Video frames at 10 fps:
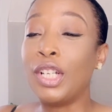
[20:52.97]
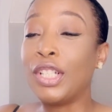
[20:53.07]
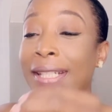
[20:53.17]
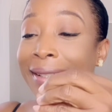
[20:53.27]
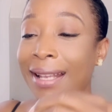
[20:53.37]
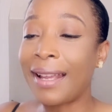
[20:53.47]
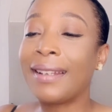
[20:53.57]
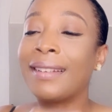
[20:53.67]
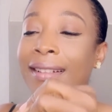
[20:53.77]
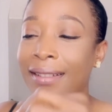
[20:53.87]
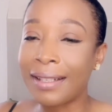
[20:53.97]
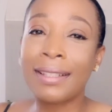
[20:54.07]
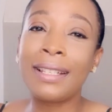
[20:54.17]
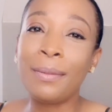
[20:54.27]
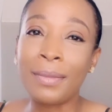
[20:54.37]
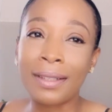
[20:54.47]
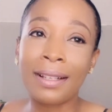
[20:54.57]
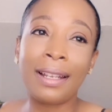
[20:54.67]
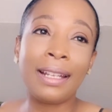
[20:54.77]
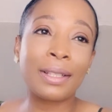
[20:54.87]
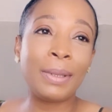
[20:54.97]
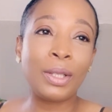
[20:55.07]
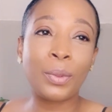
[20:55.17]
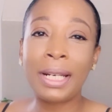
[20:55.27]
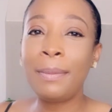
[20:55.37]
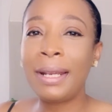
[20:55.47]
Set the systems. It's been 20